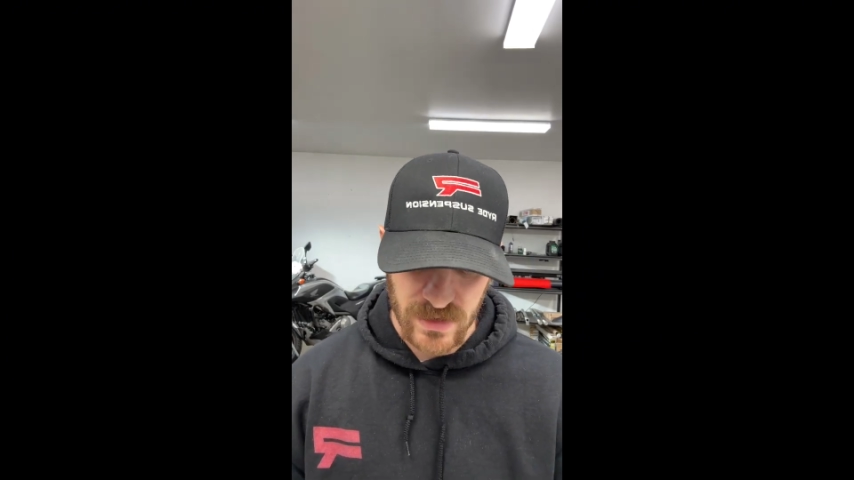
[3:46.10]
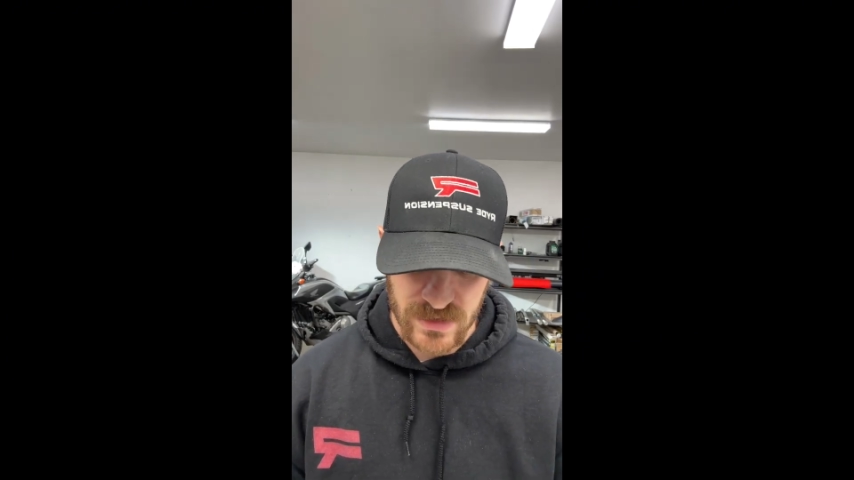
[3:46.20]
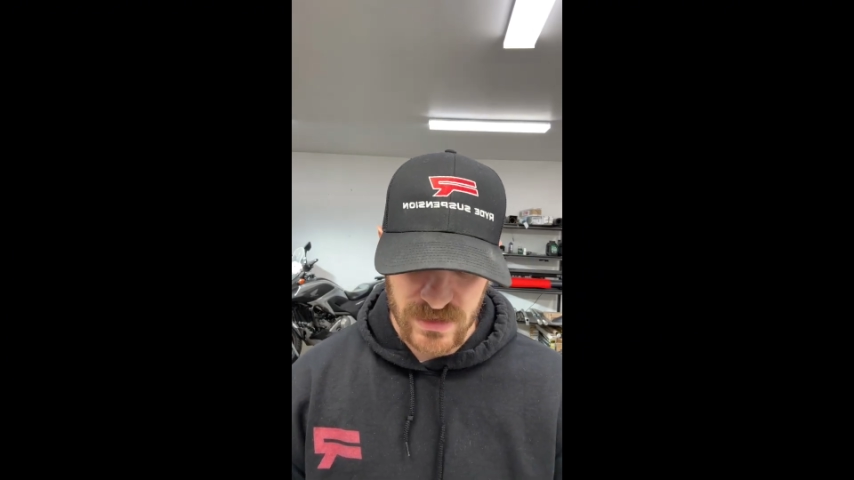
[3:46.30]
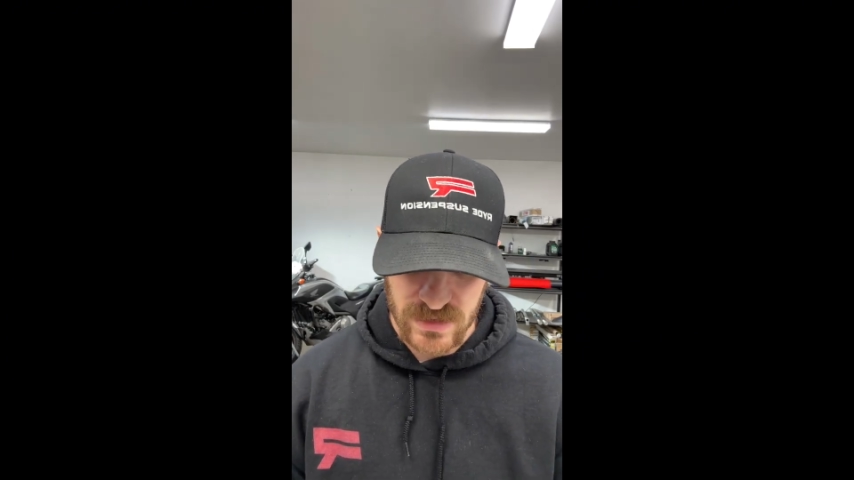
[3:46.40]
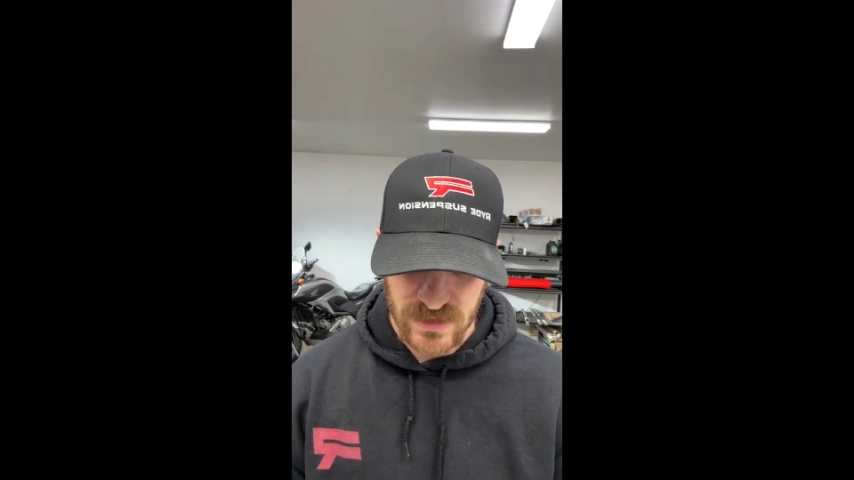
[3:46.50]

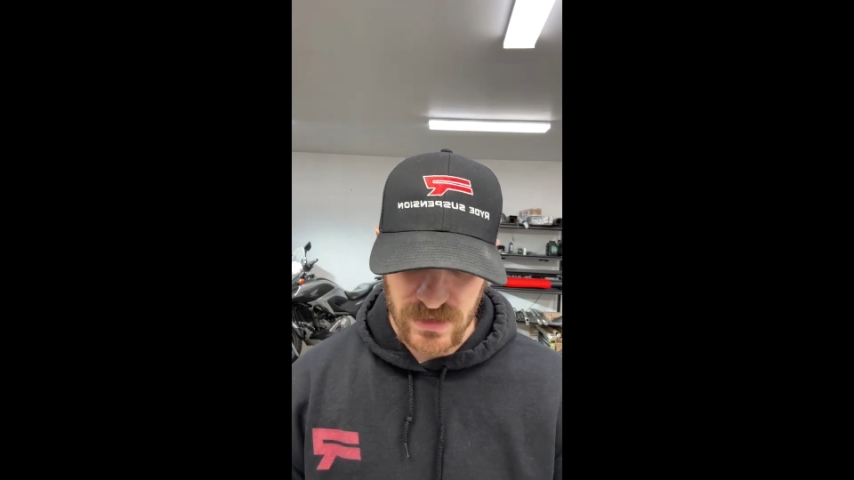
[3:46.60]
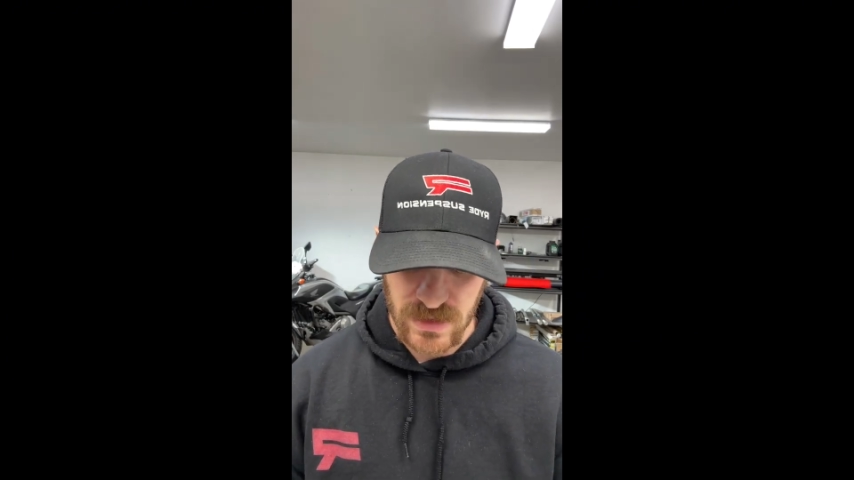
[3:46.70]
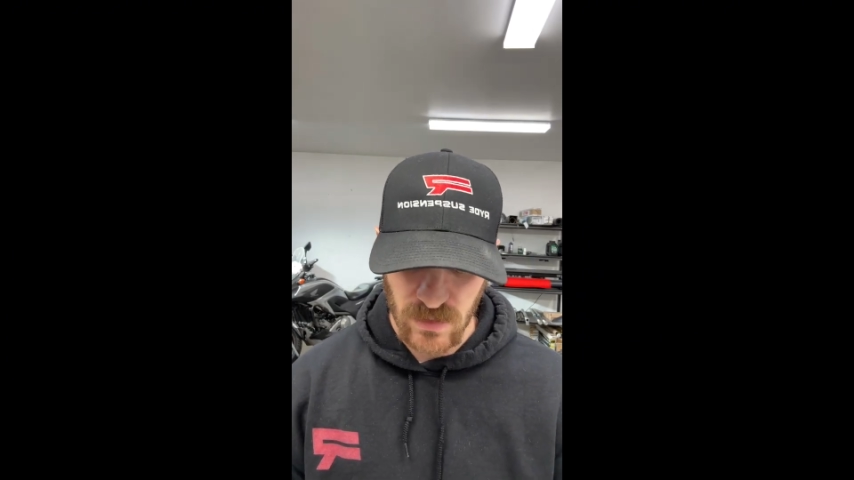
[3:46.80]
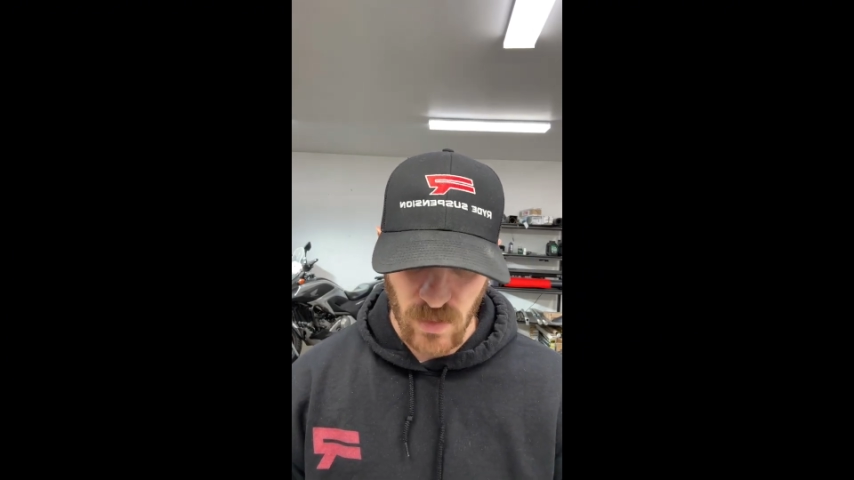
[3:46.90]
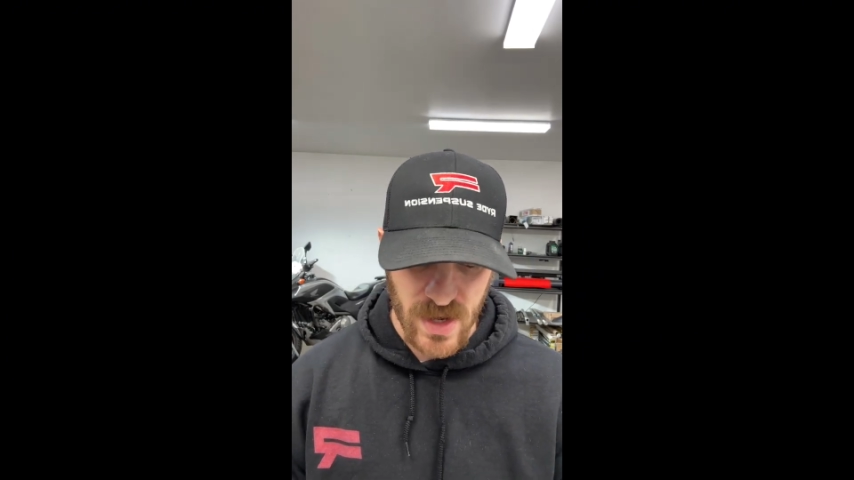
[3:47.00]
this is
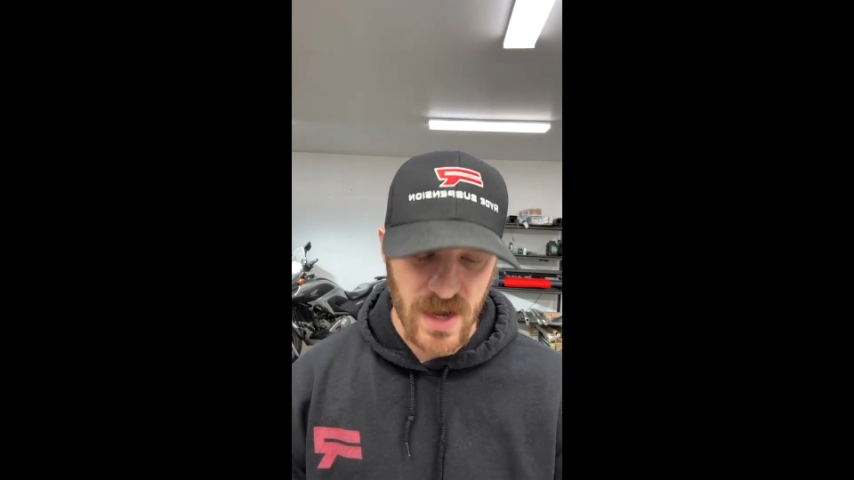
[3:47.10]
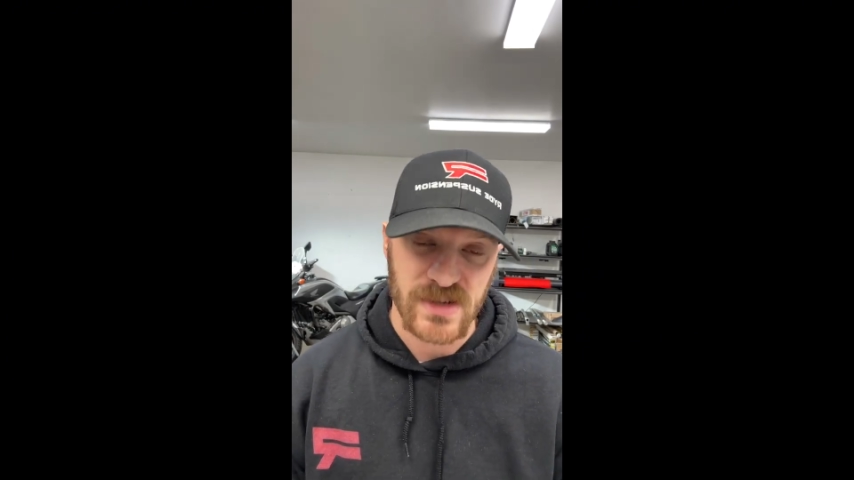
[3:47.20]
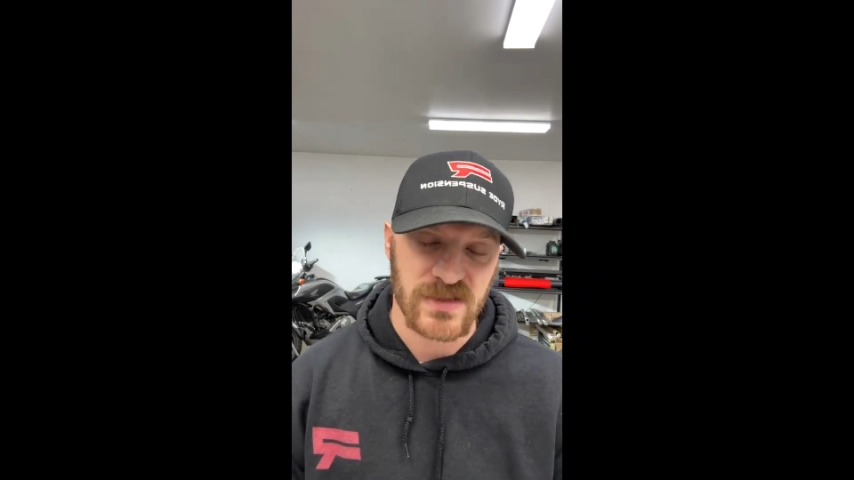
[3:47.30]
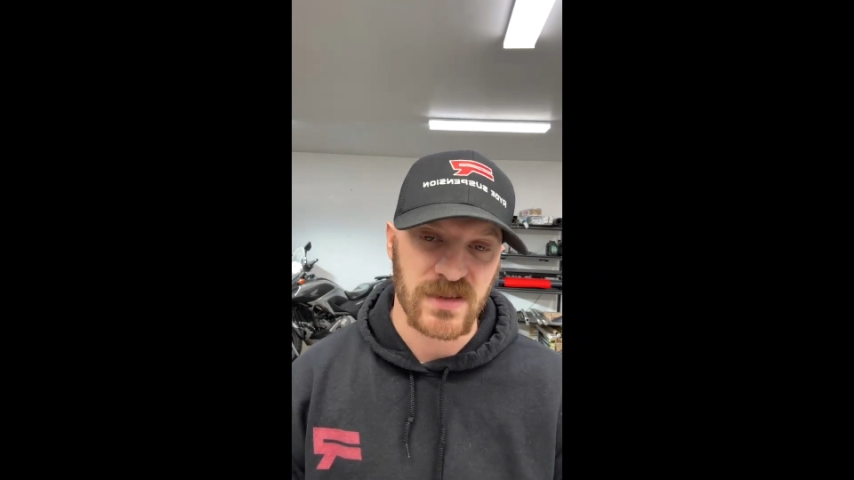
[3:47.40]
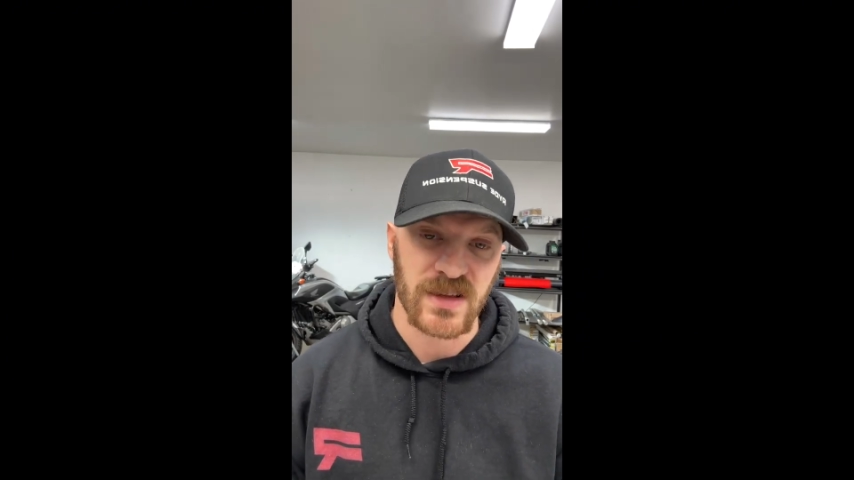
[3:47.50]
the way I
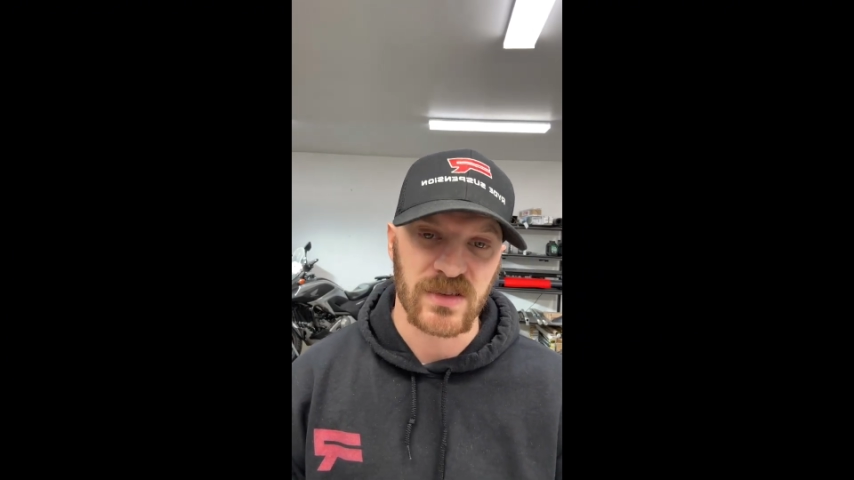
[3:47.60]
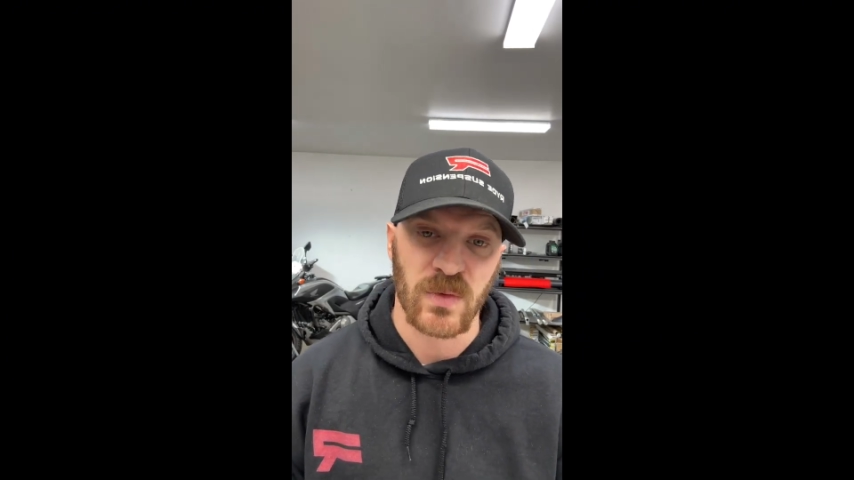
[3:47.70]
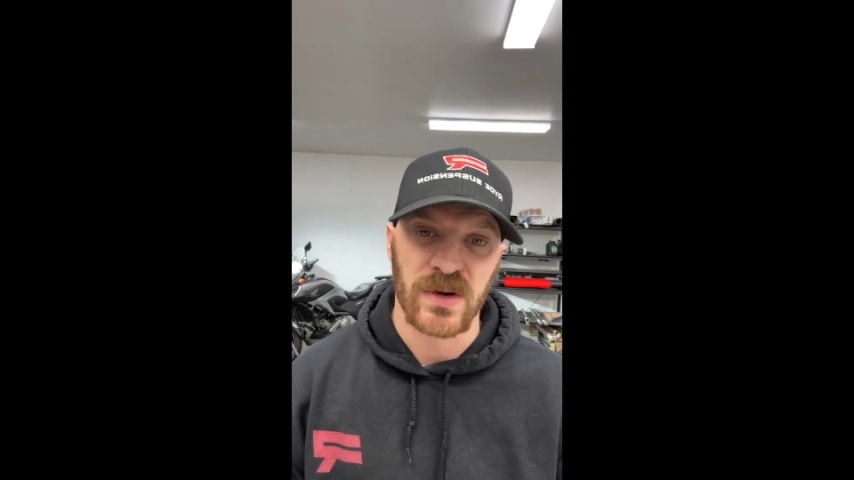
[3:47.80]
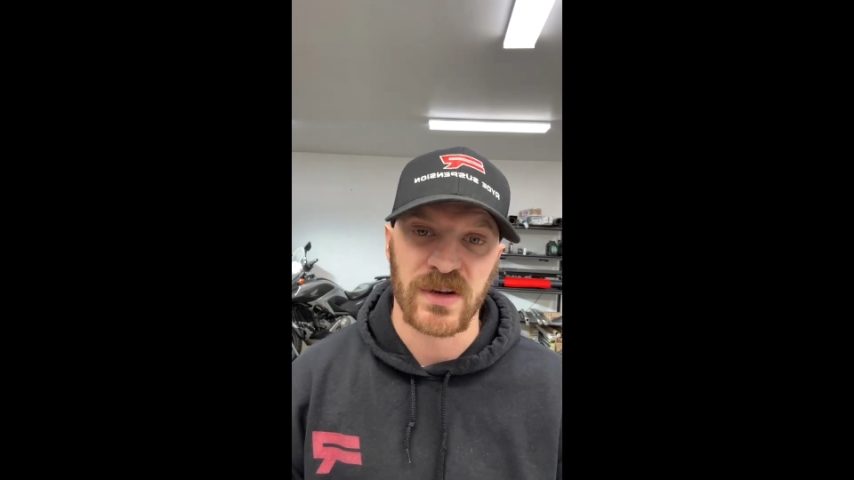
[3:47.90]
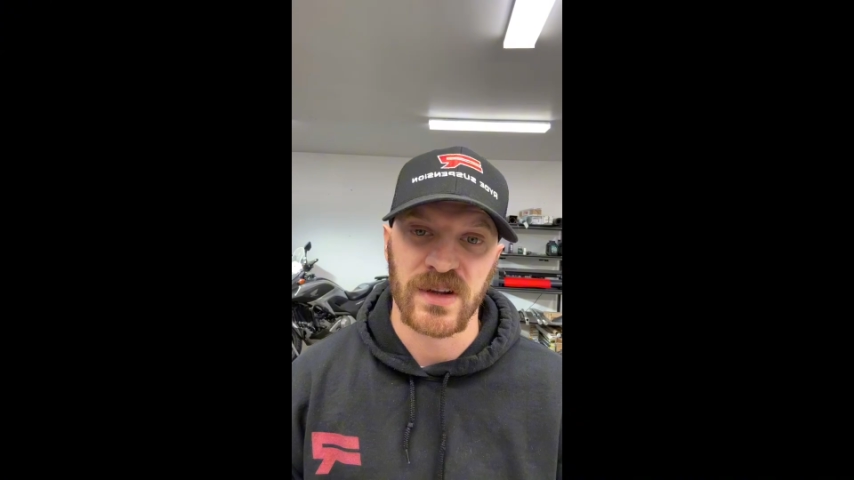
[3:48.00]
see this one,